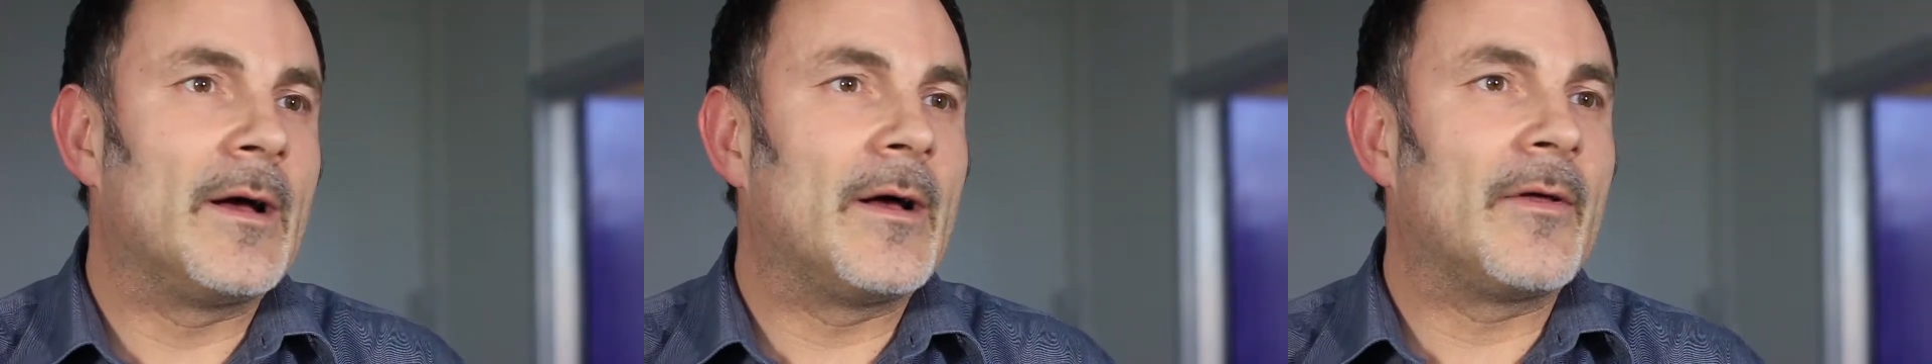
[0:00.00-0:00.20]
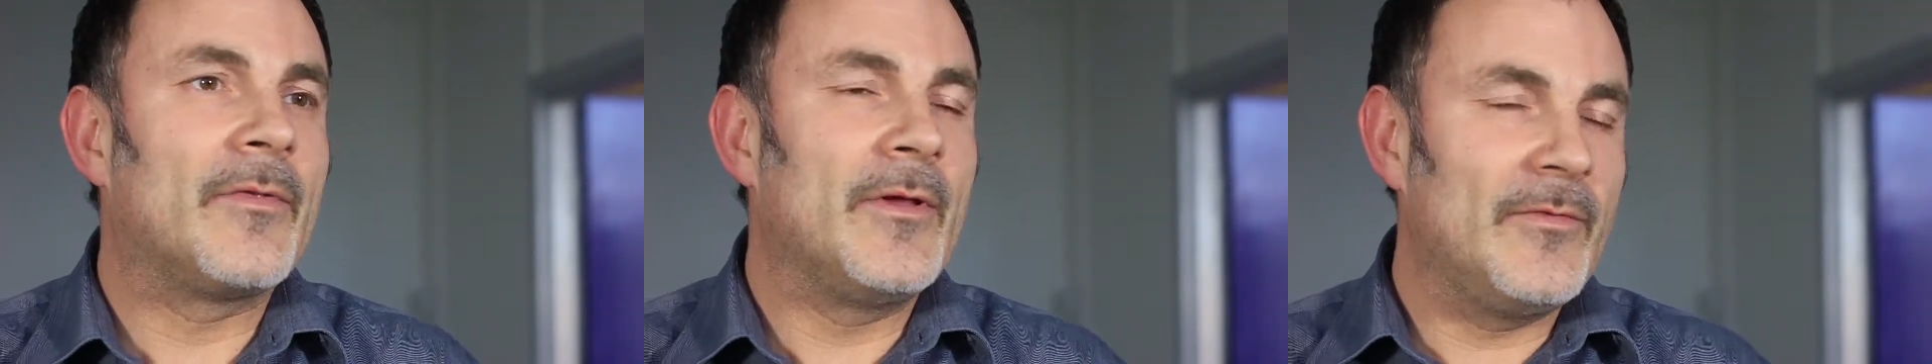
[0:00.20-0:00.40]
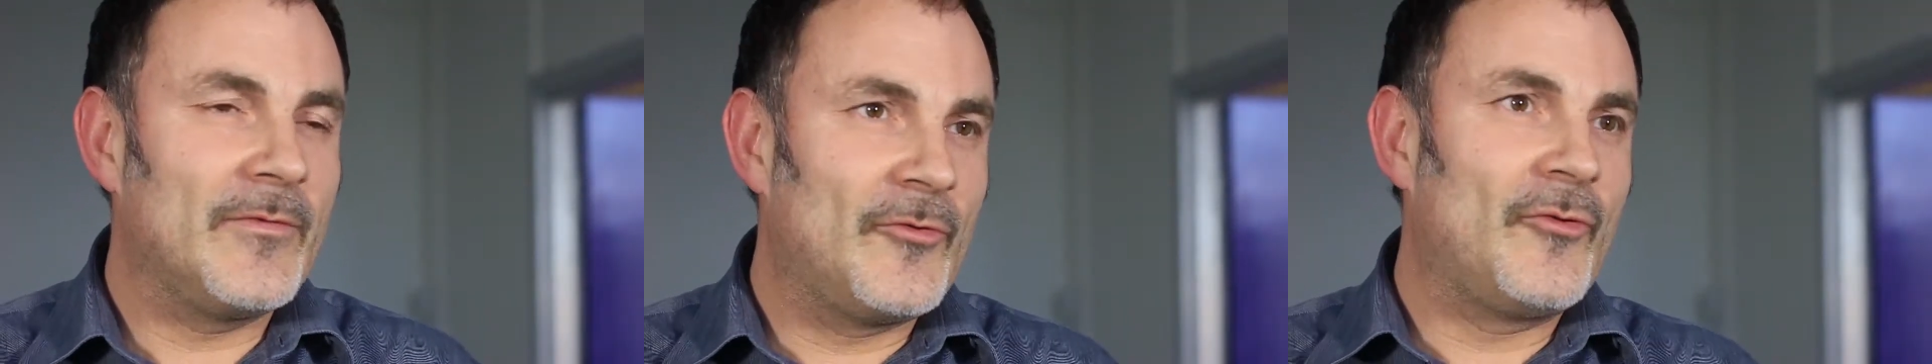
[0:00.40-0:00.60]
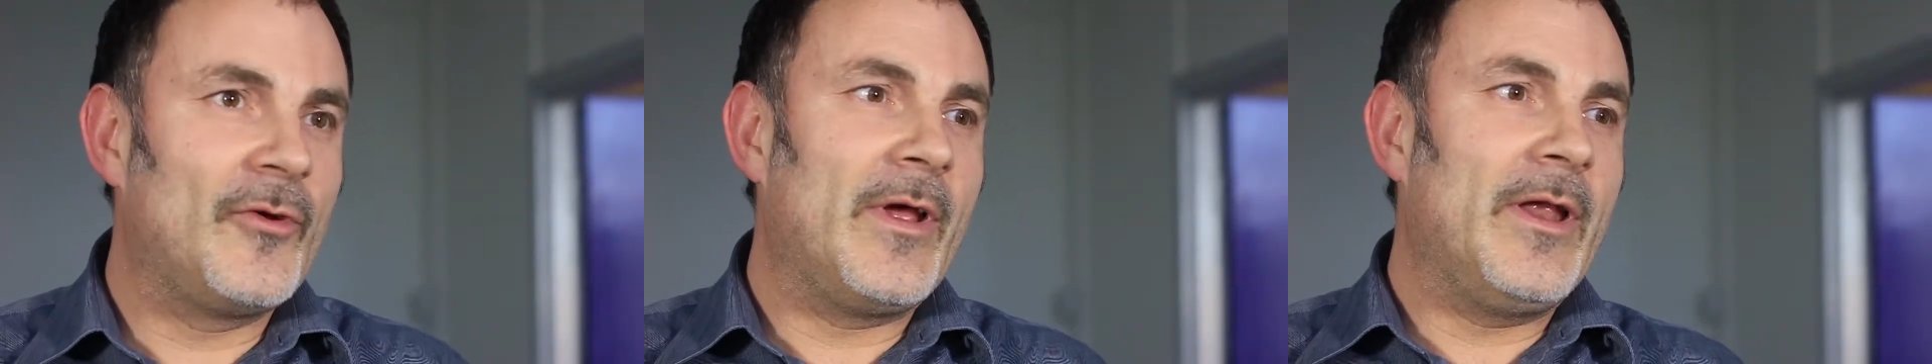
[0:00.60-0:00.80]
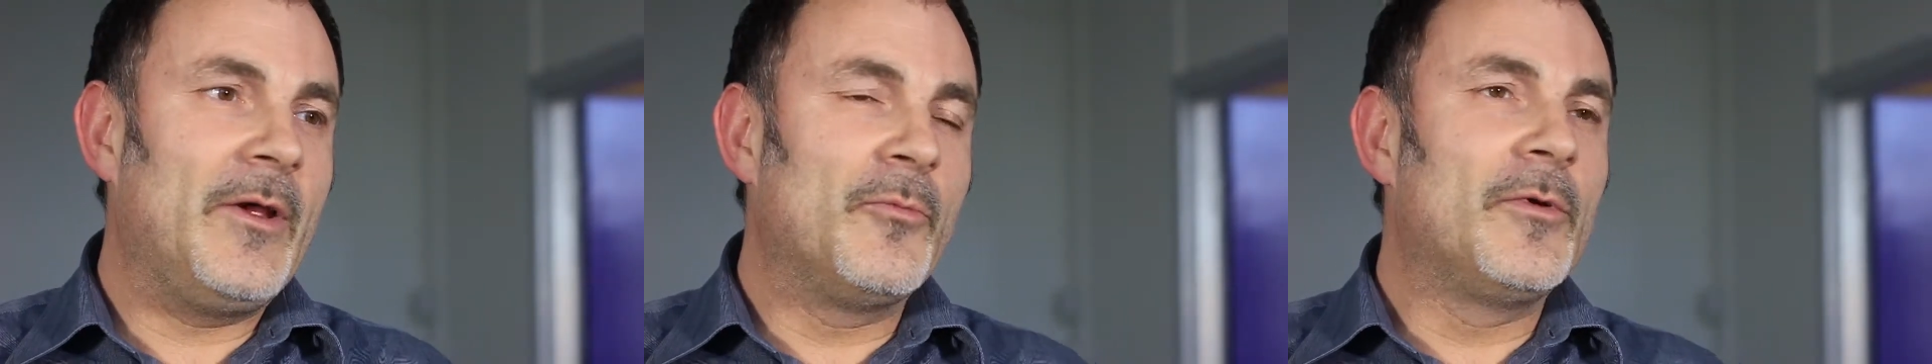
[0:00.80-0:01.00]
I think the
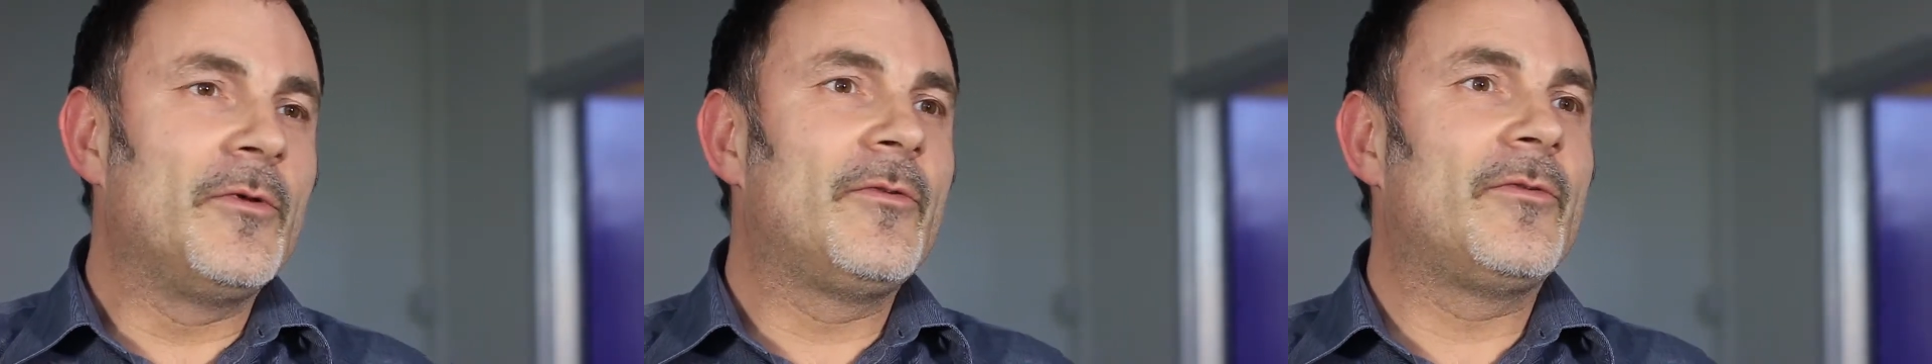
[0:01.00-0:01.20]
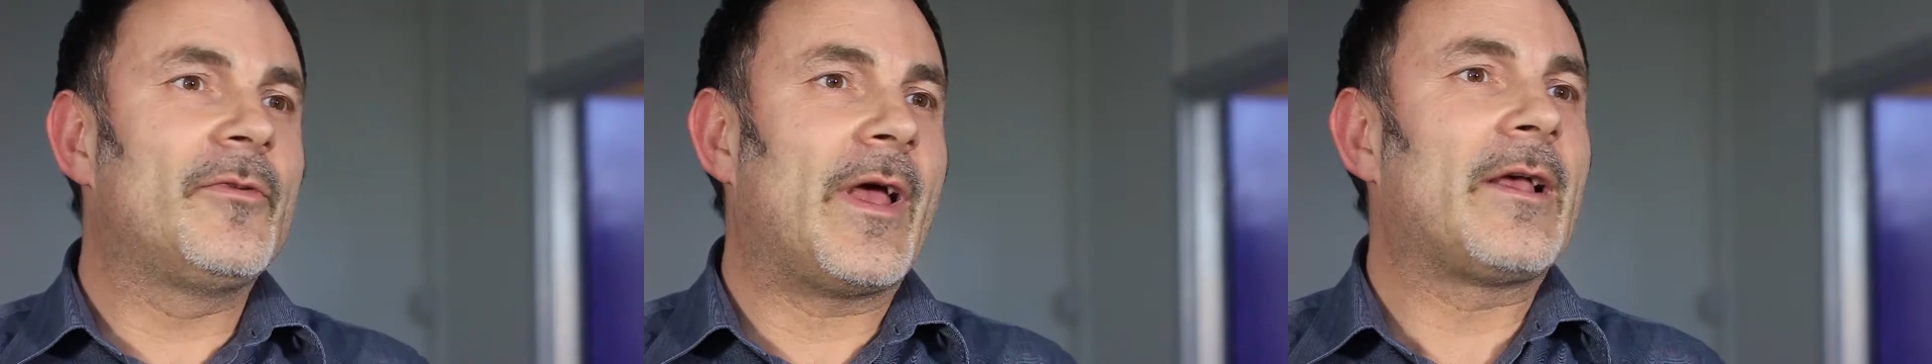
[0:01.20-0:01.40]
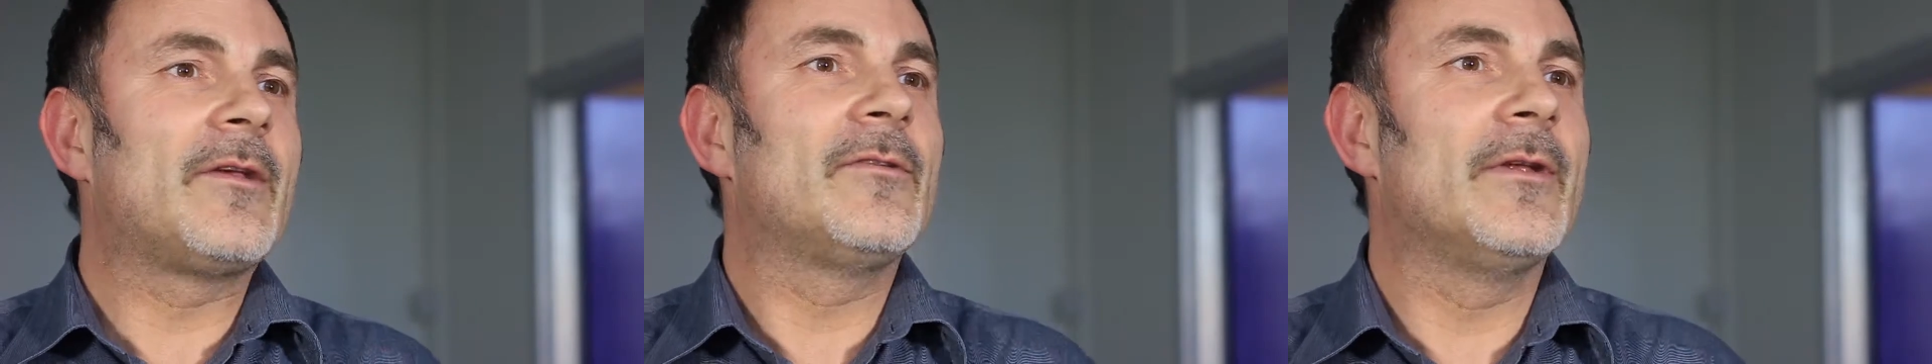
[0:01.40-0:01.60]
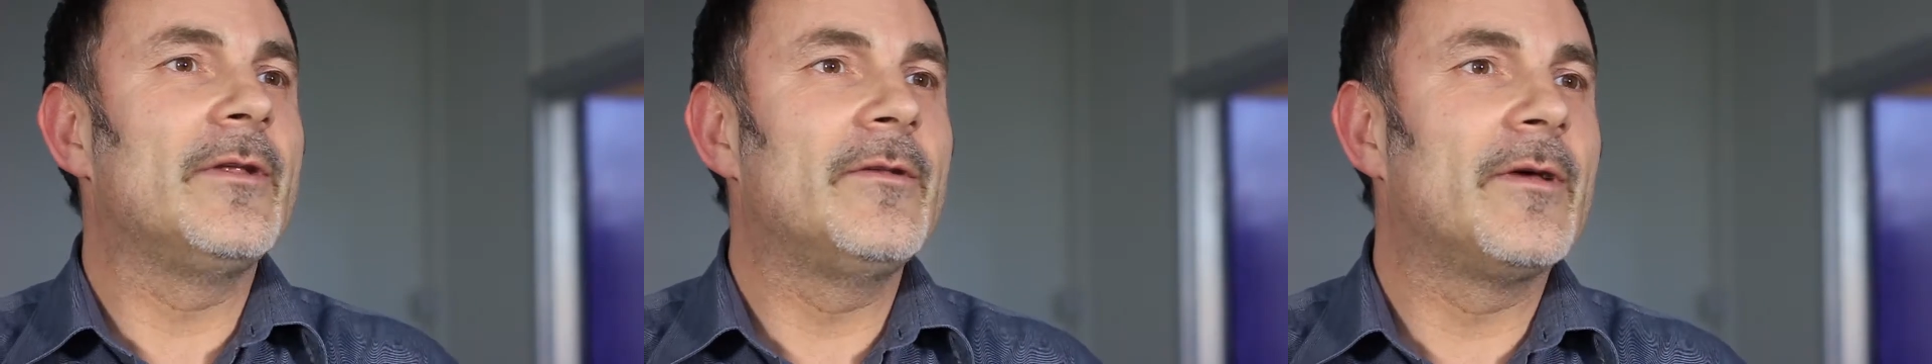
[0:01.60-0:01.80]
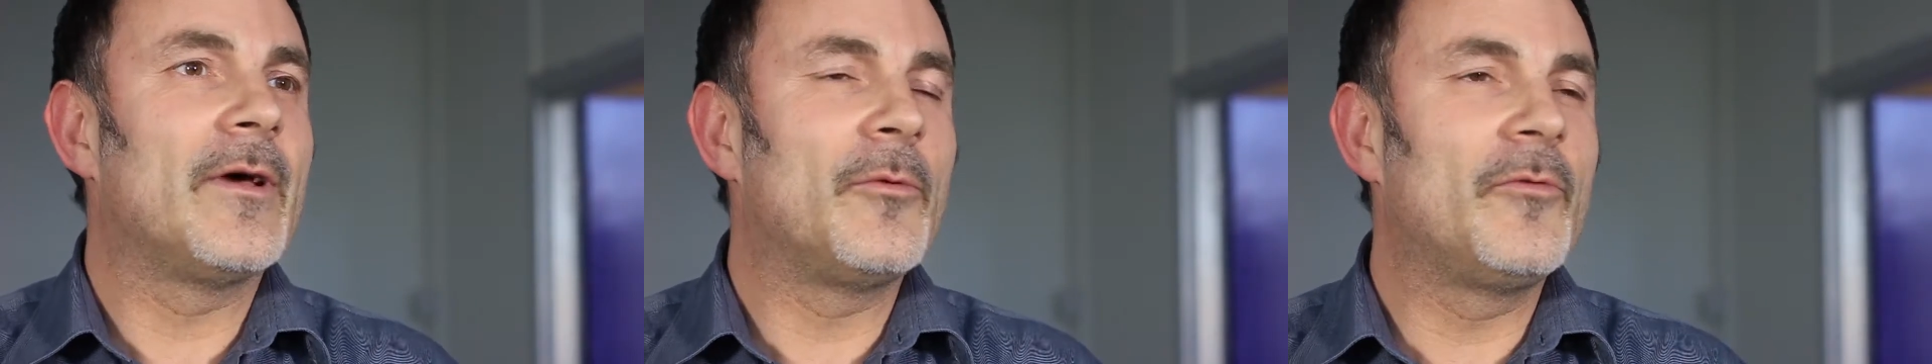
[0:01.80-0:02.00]
training was
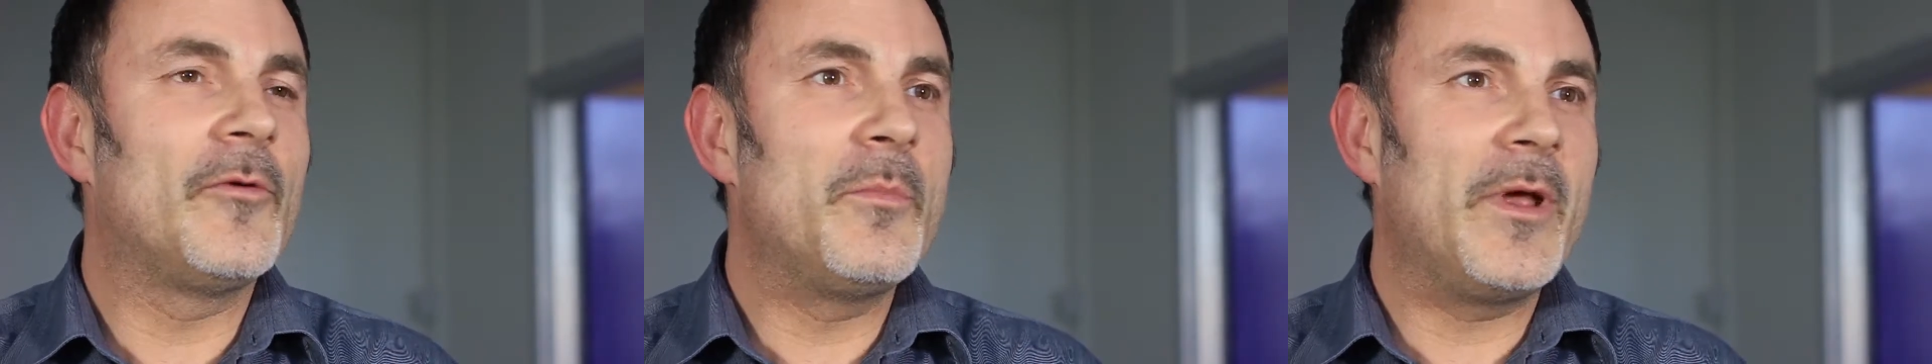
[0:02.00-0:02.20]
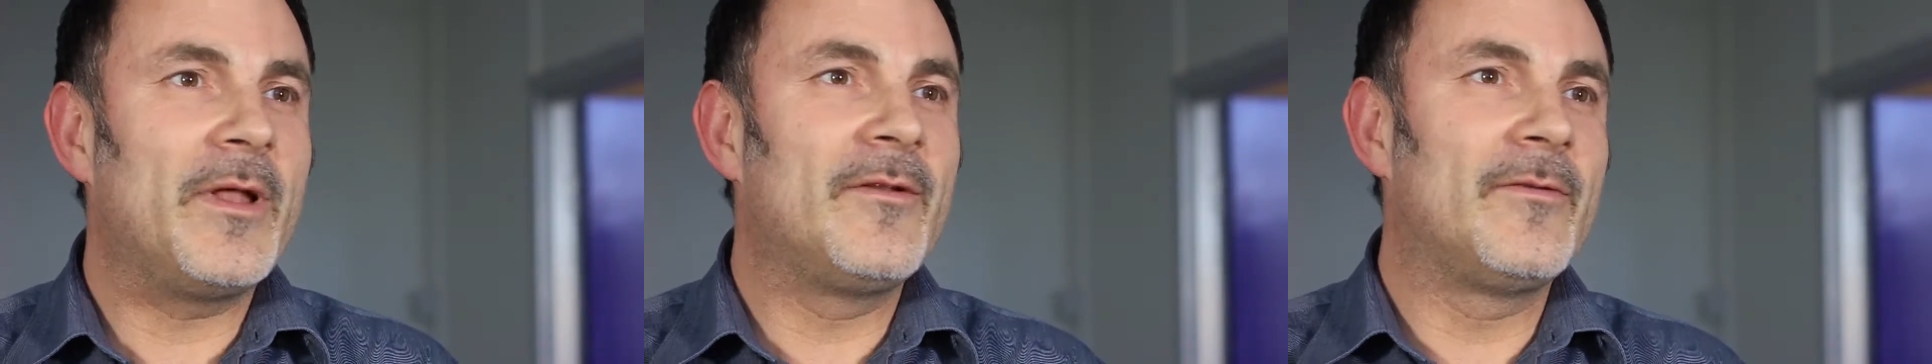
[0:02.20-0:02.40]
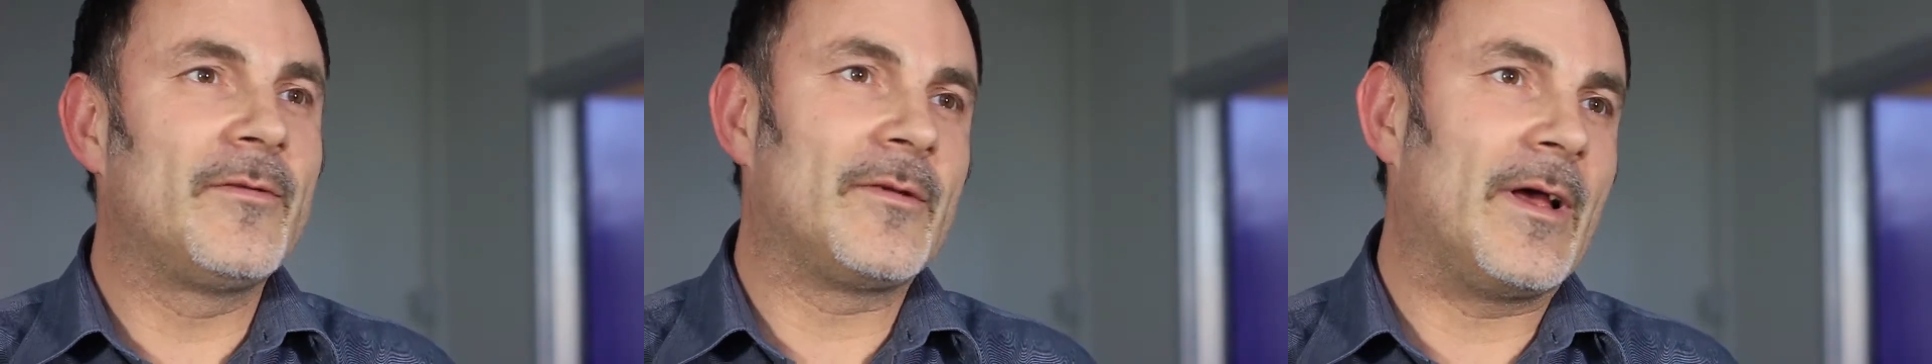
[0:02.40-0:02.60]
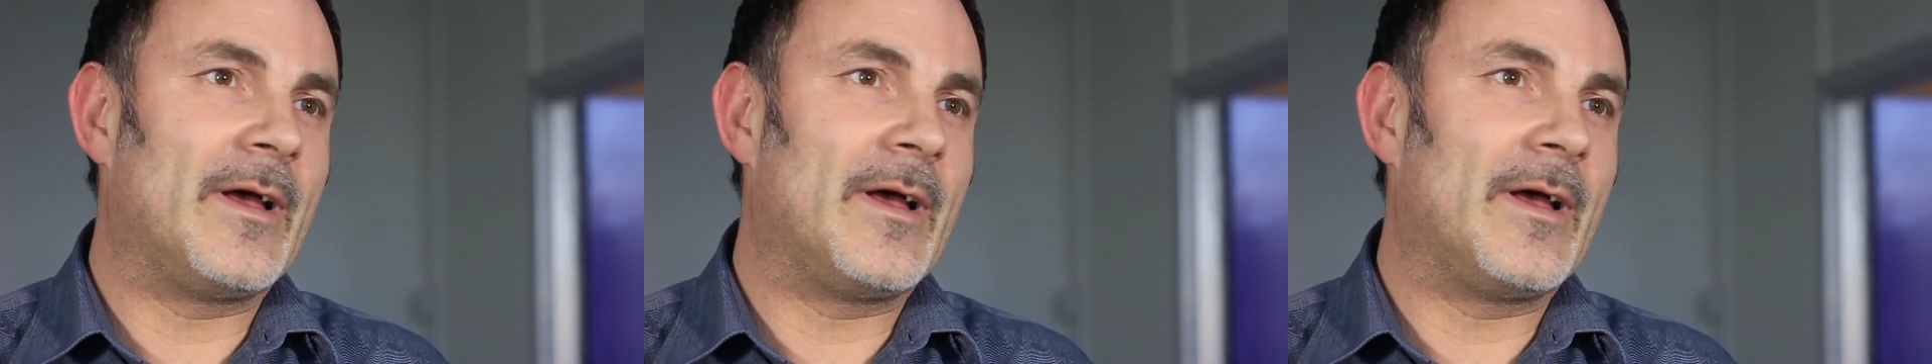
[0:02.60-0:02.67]
excellent. I was a bit